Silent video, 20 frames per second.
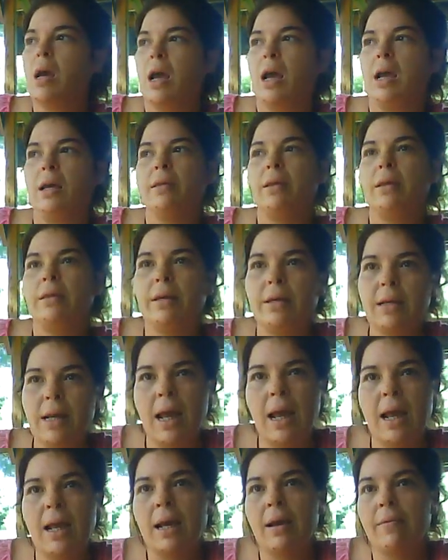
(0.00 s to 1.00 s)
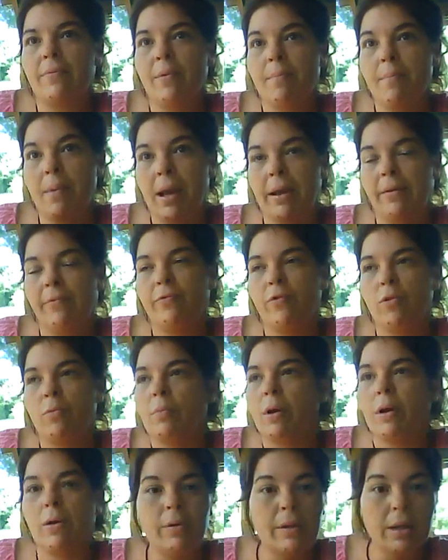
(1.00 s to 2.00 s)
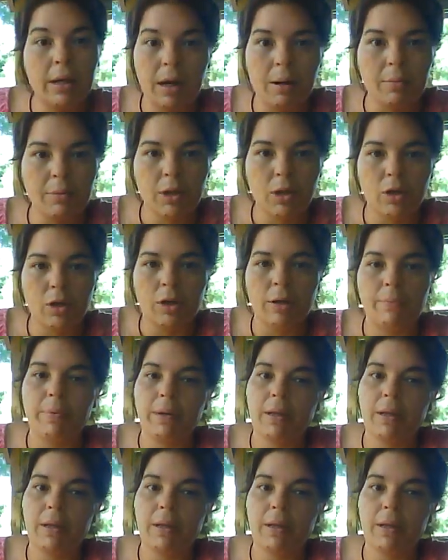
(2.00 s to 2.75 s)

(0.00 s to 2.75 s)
and then the day of the main full moon, and then I was good.